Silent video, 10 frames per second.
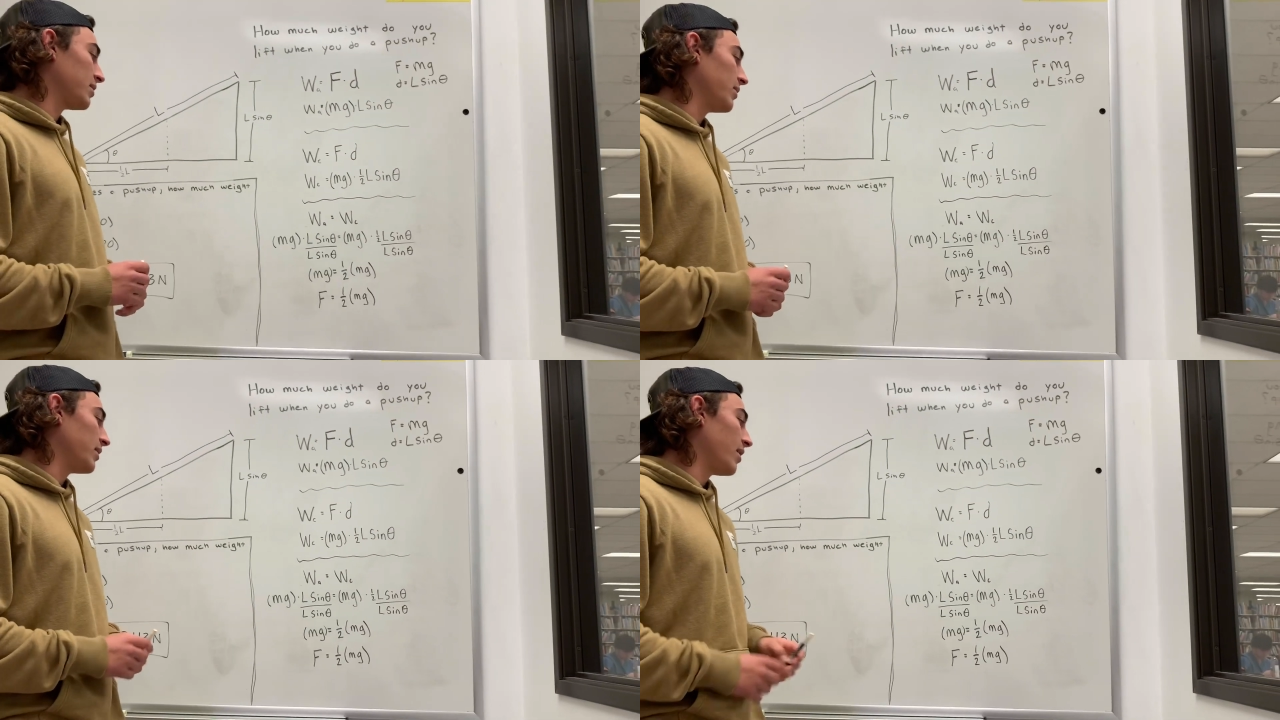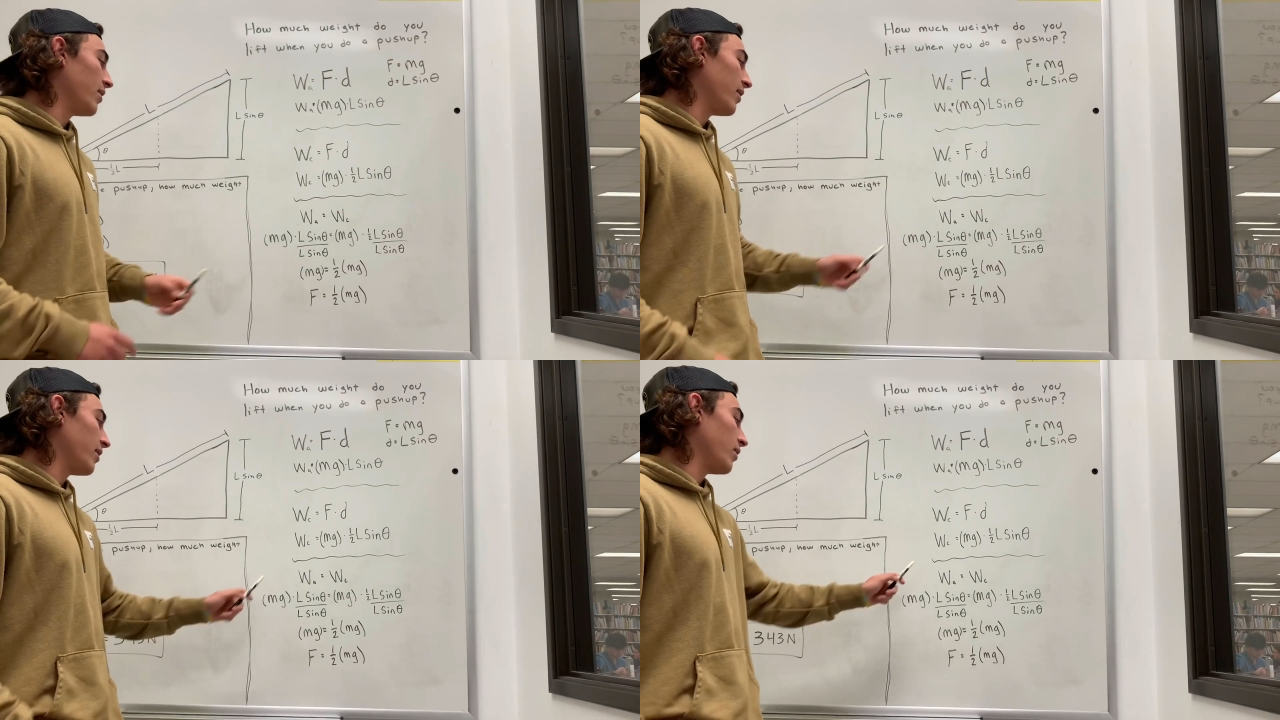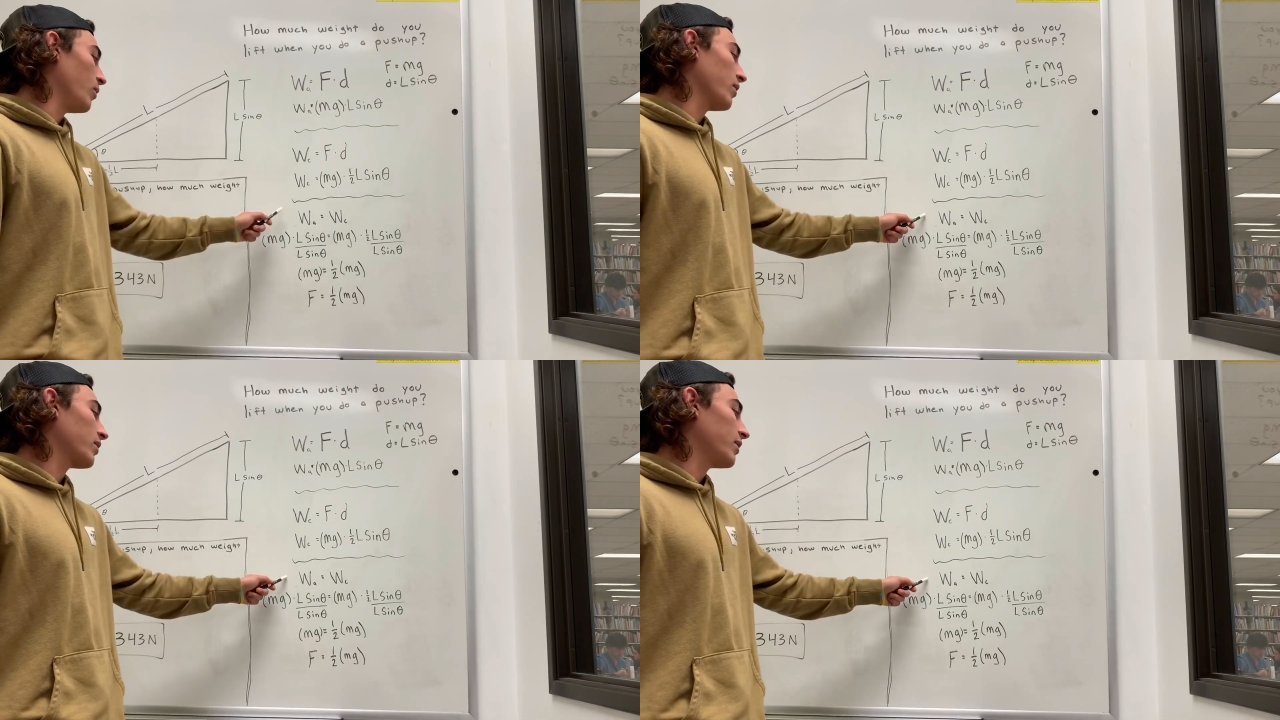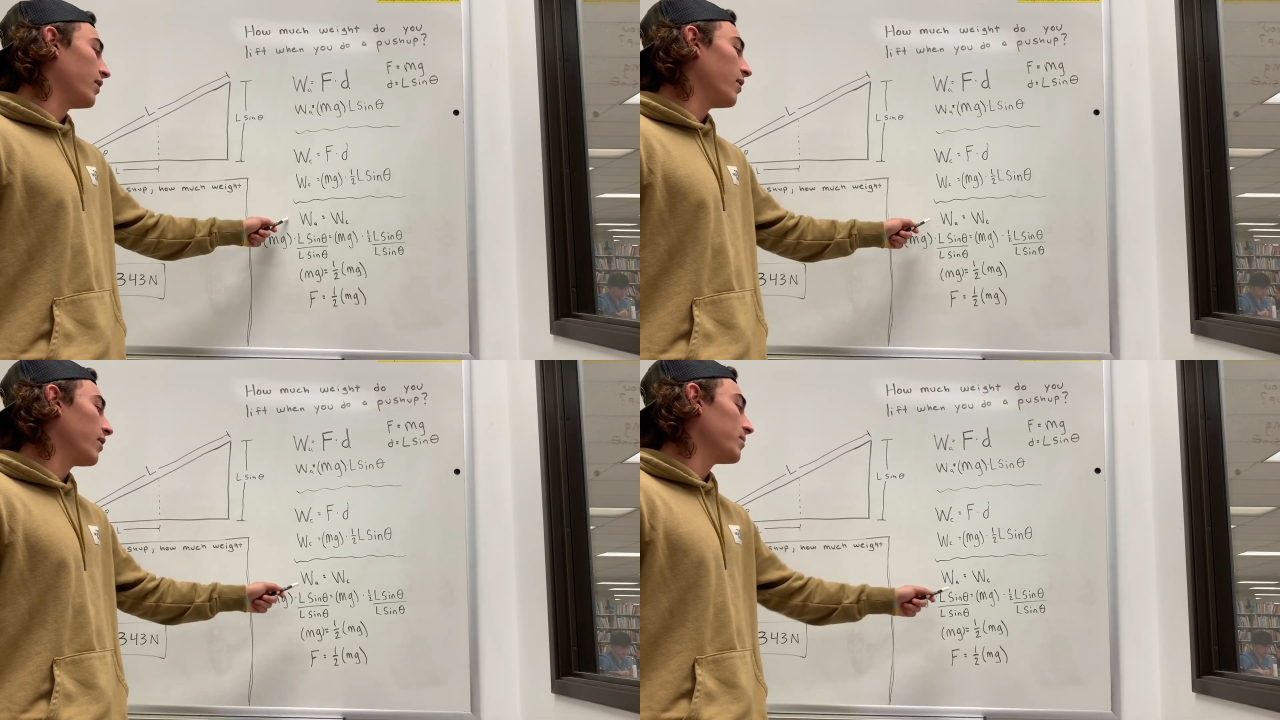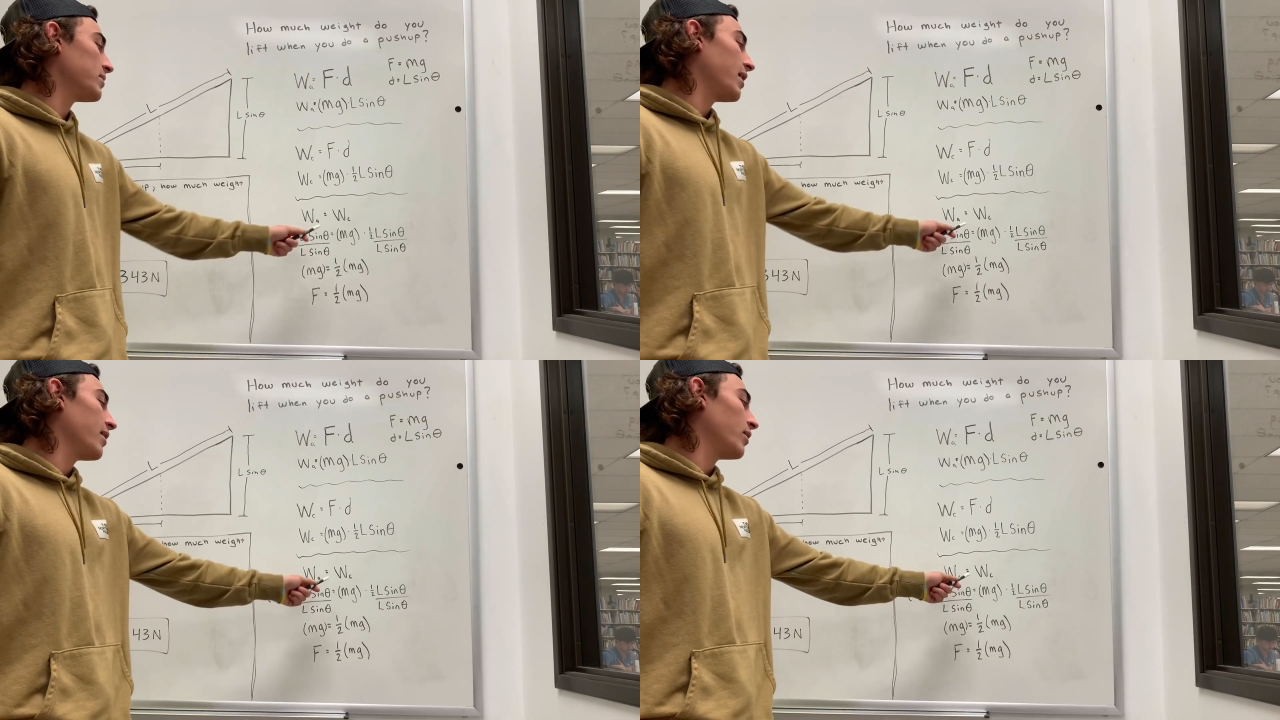we know that the work of the arms
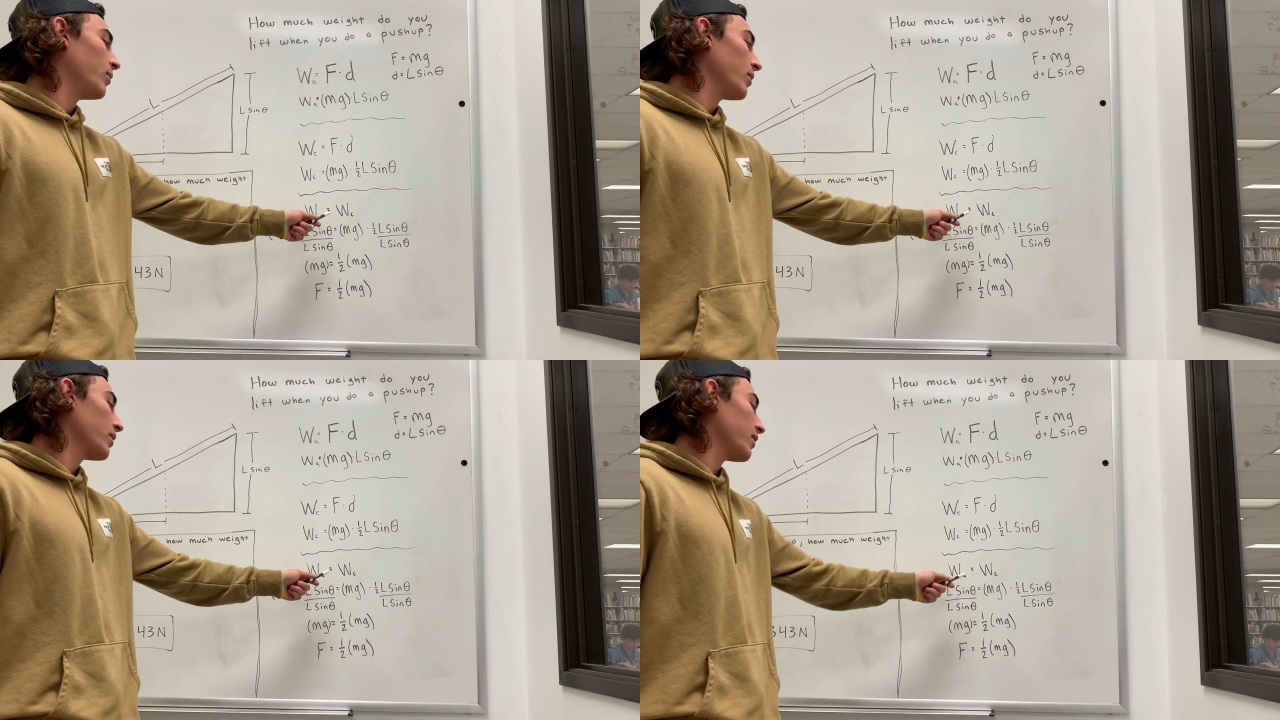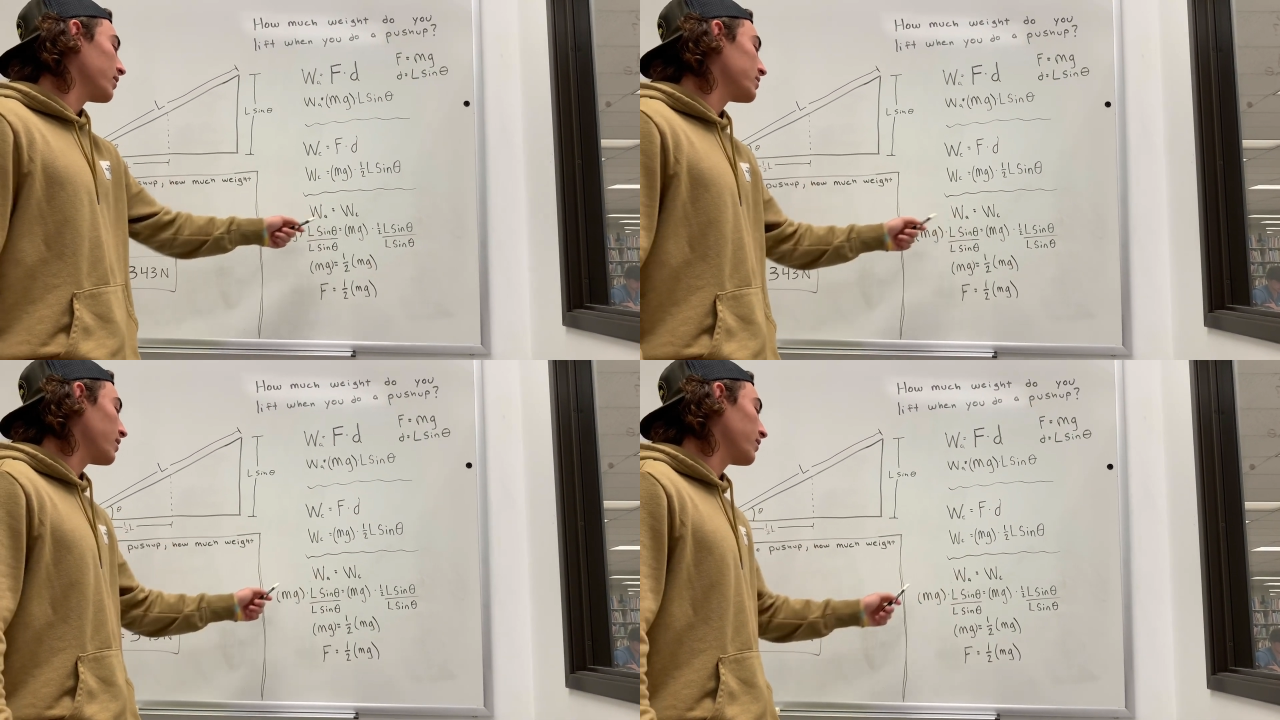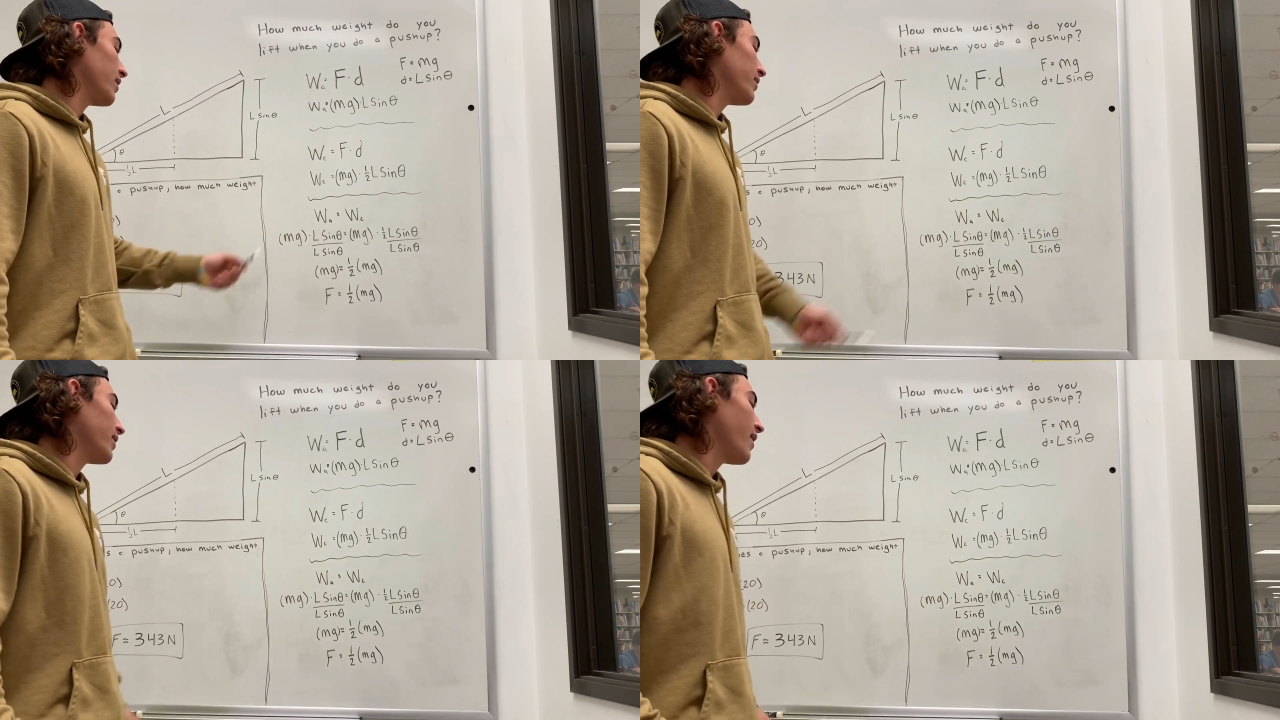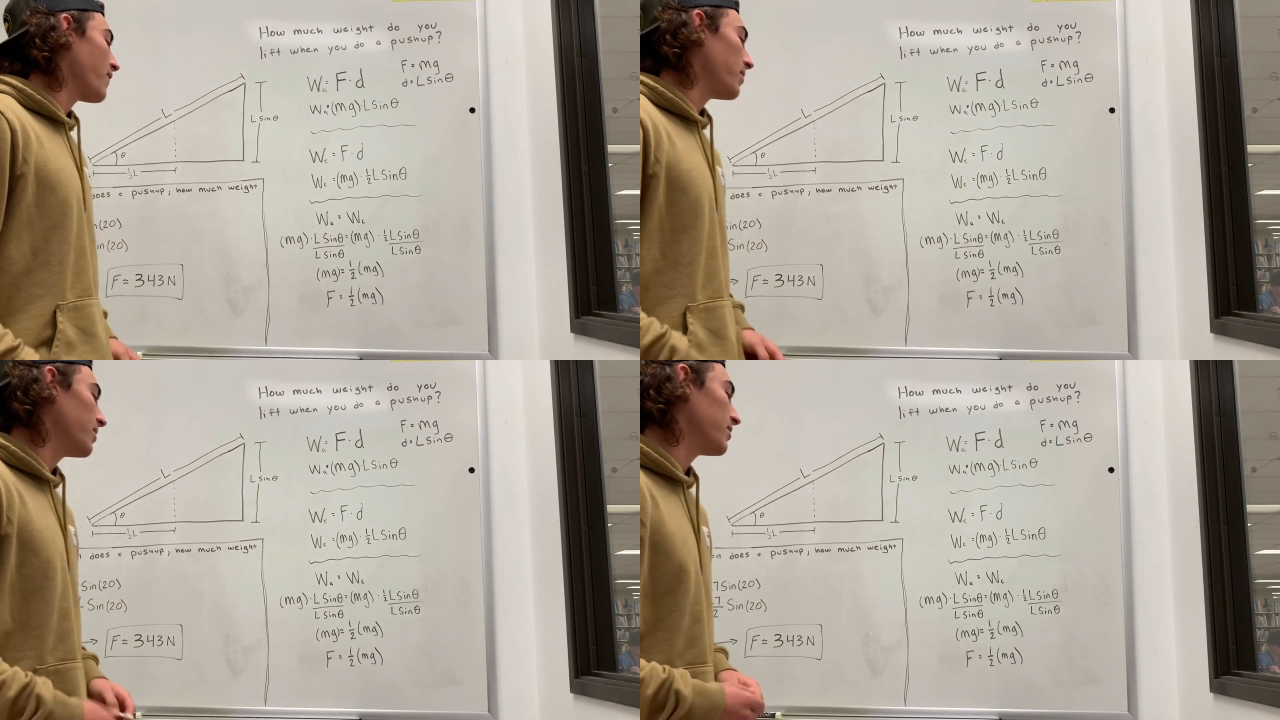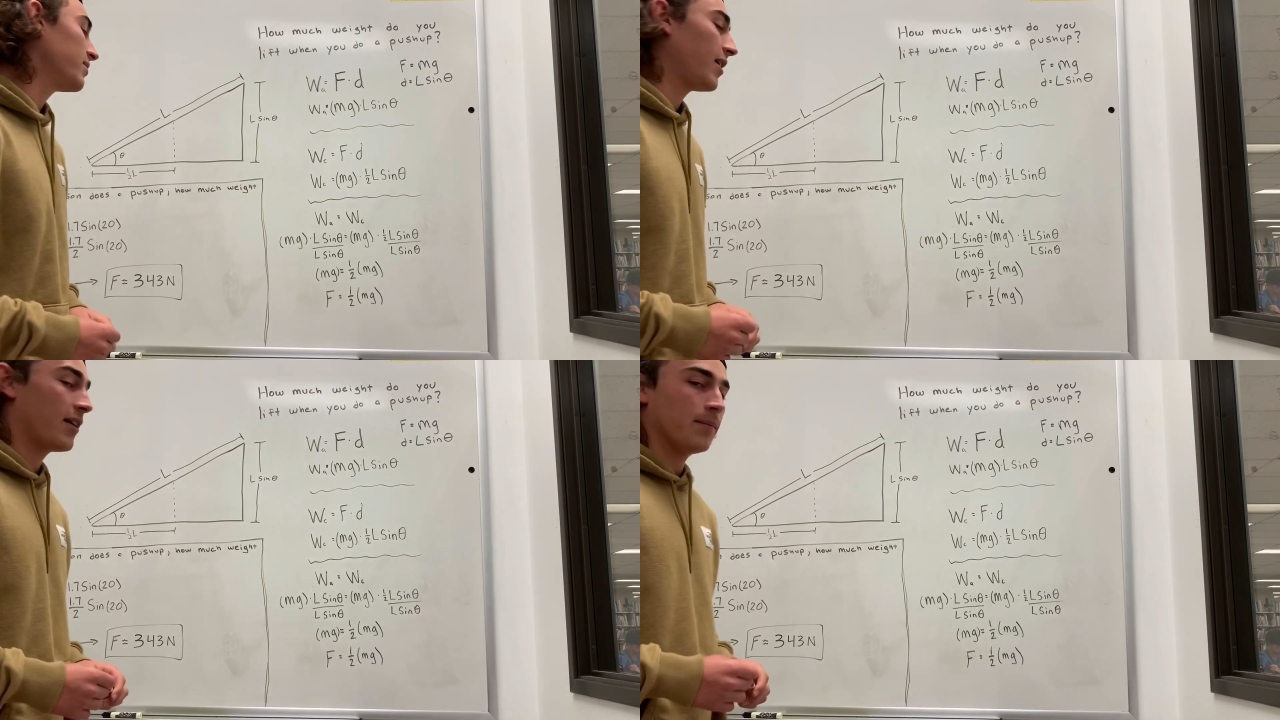and the work of the center of gravity have to be the
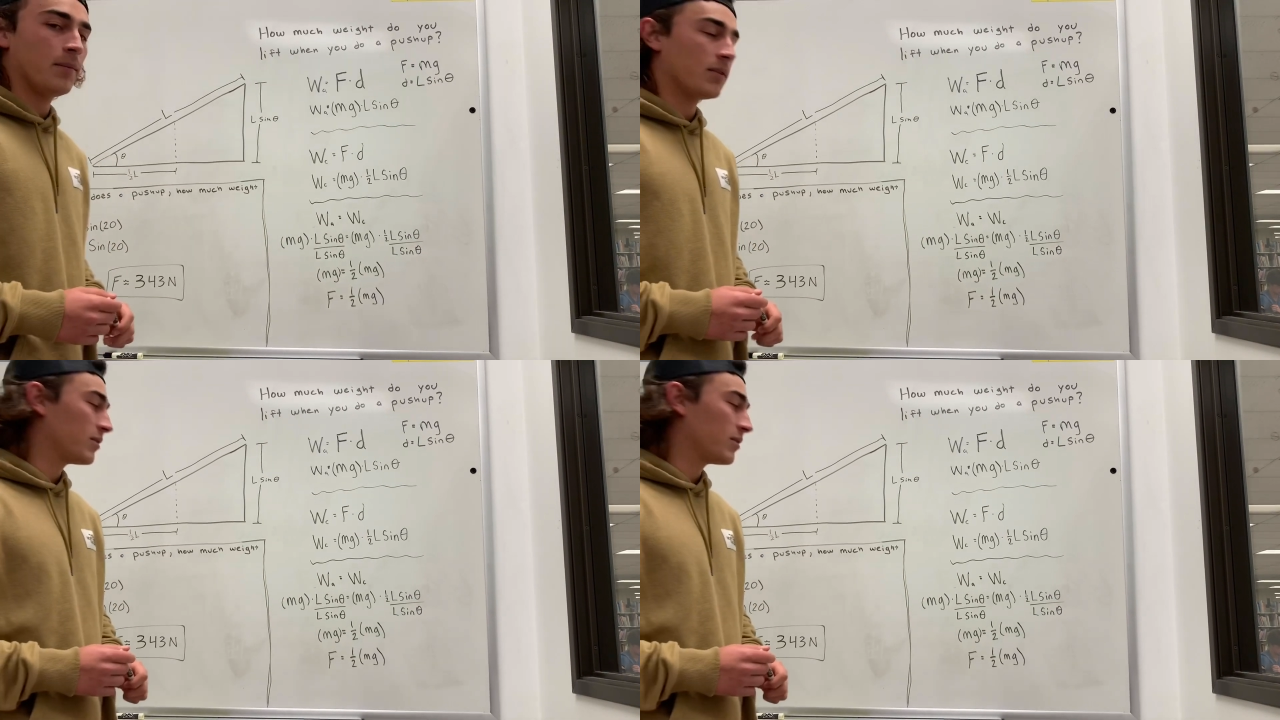same.